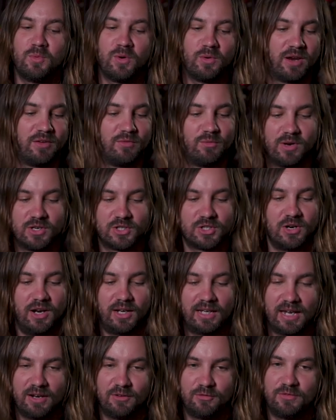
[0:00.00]
Whenever we're
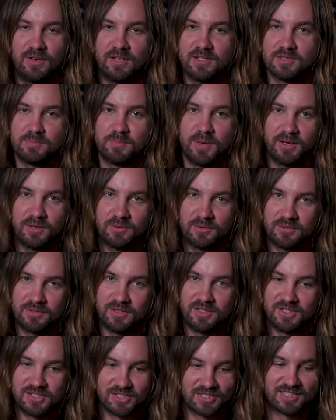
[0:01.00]
trying out a fuzz pedal,
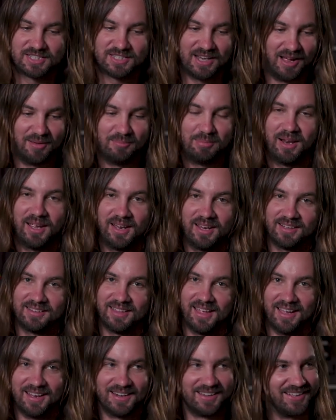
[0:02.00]
you just start playing
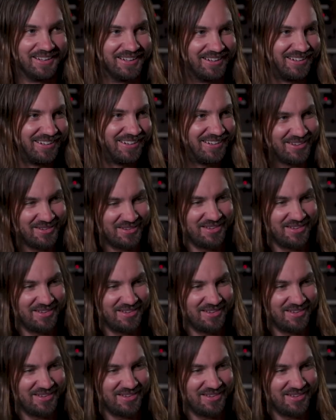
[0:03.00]
that, you know.